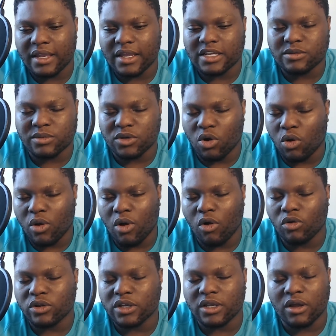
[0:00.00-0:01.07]

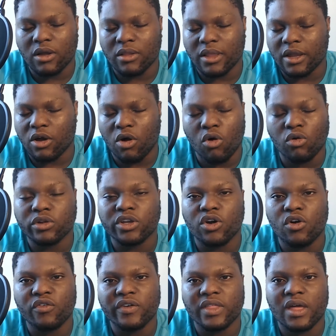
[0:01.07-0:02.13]
holding
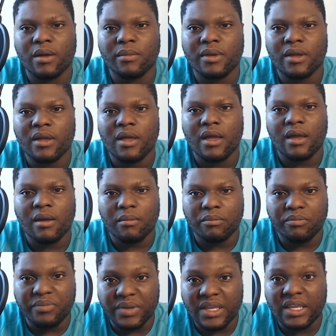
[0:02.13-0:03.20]
over them
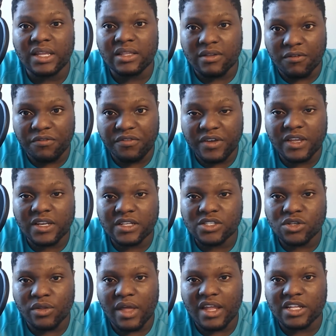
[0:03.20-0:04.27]
be defeated, so
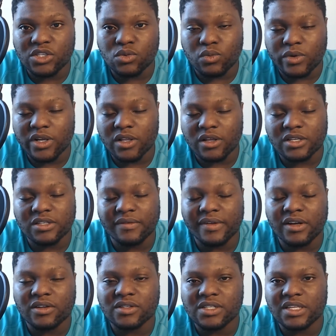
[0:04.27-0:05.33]
that it's real. Because if they
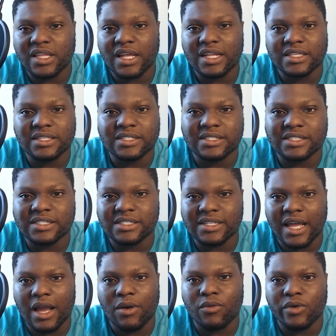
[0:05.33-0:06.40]
don't see that, it's just
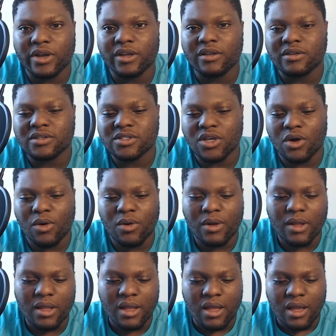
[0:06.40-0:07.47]
not real. So
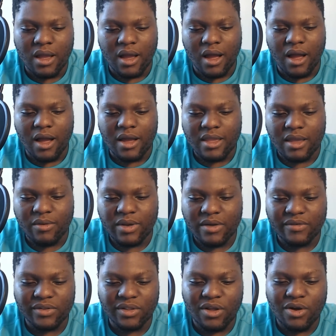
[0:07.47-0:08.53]
yeah, we have a
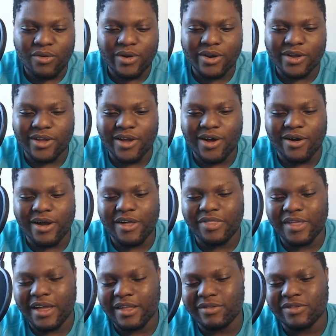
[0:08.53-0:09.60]
long way to go. And
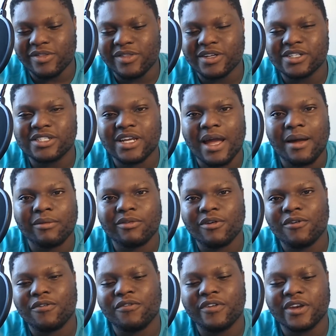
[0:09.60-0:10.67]
then the chapter
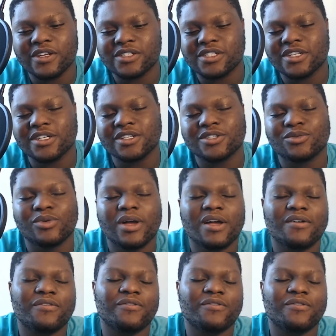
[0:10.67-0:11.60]
finishes with